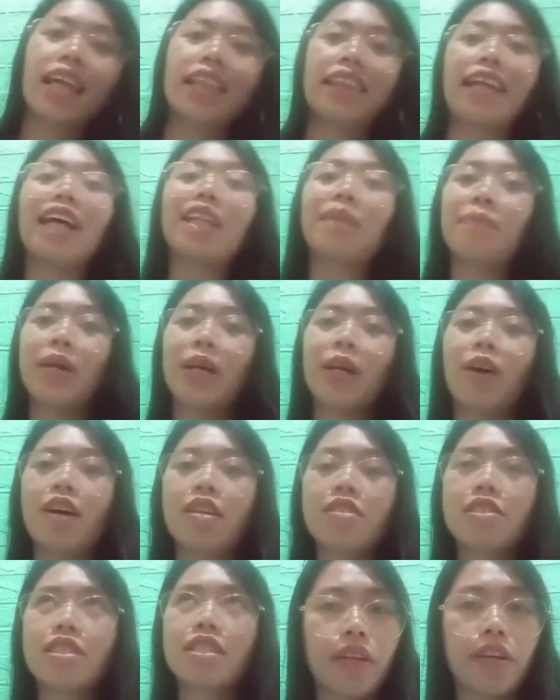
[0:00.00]
Not
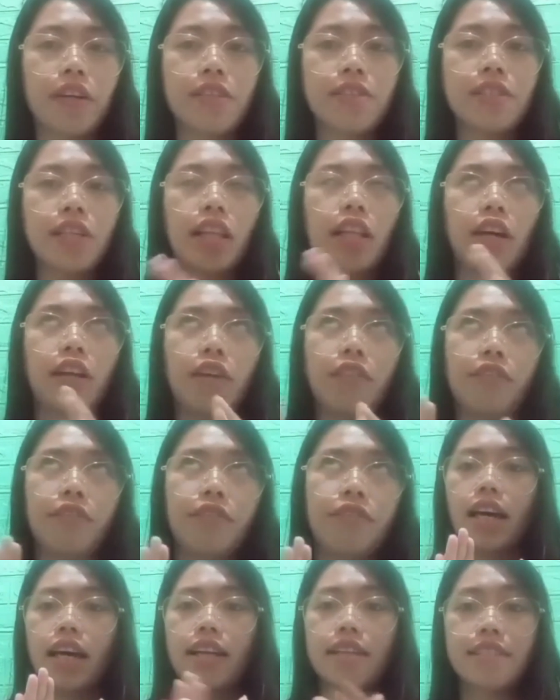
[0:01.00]
because there's a lot of
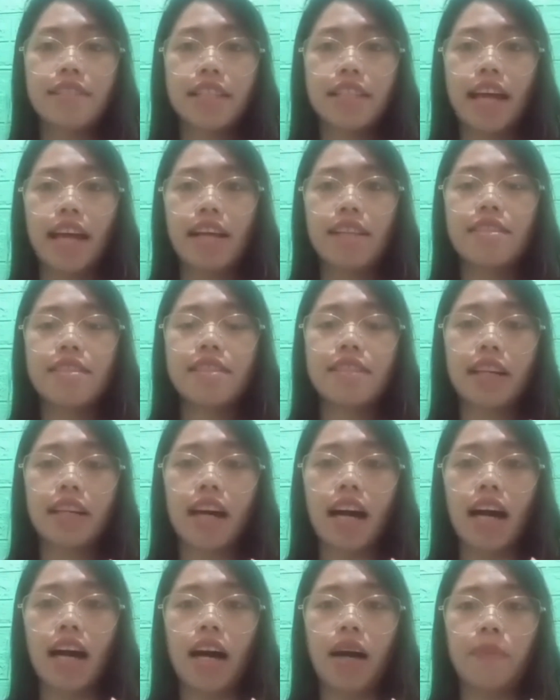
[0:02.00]
incidents
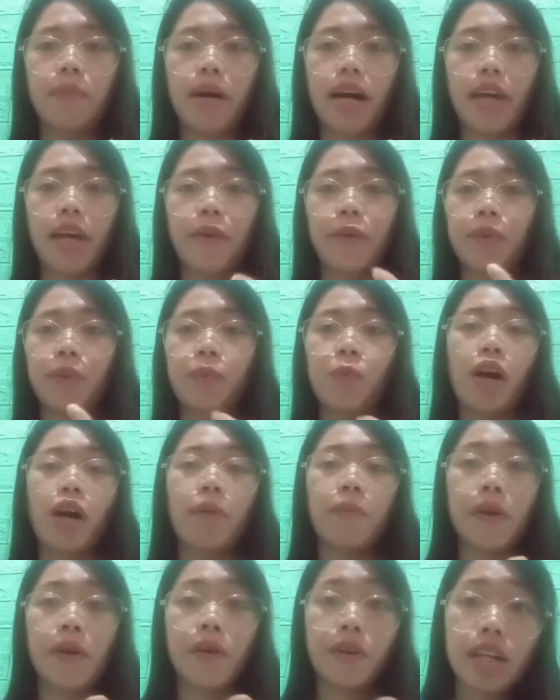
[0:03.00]
nga makaingon mo
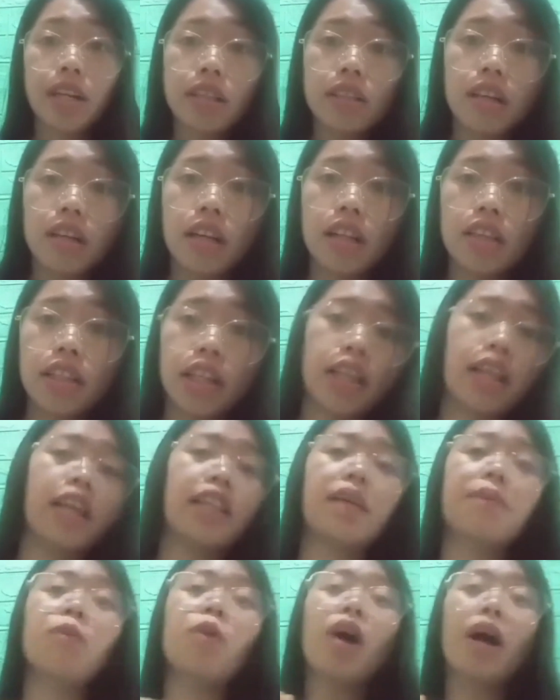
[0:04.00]
nga miracle, may
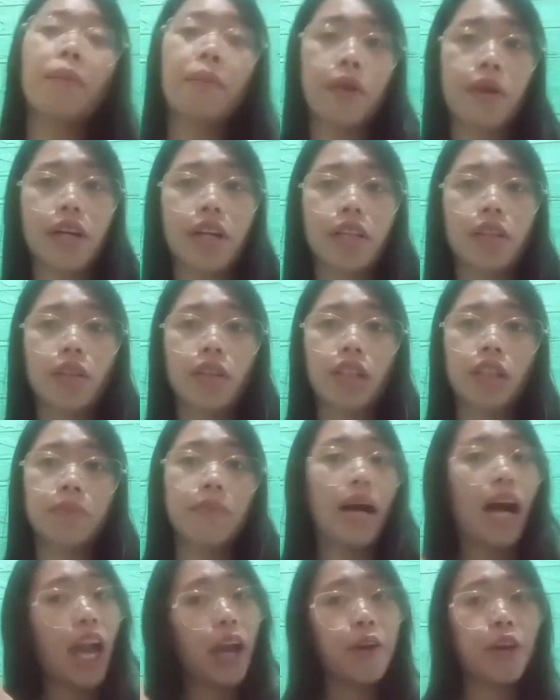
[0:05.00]
nahitabo nga miracle,
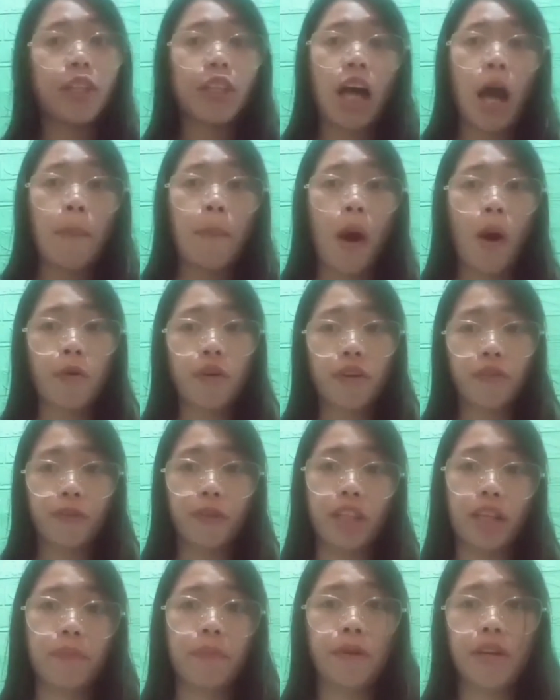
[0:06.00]
makaingon mo nga
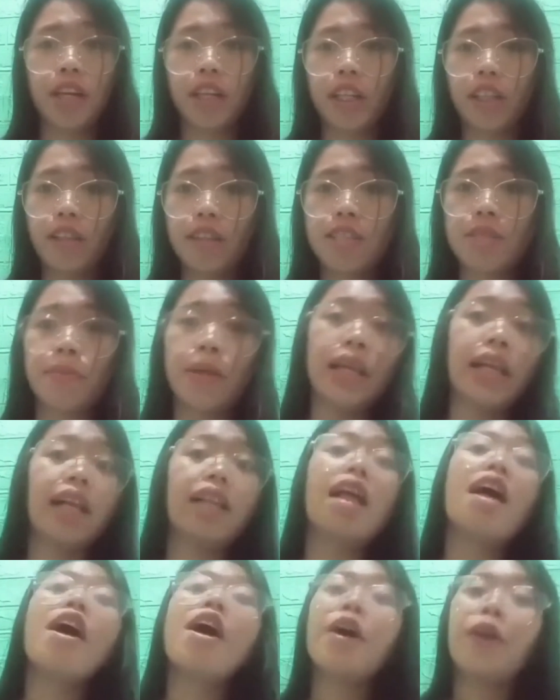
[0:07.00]
powerful ang miraculous medal.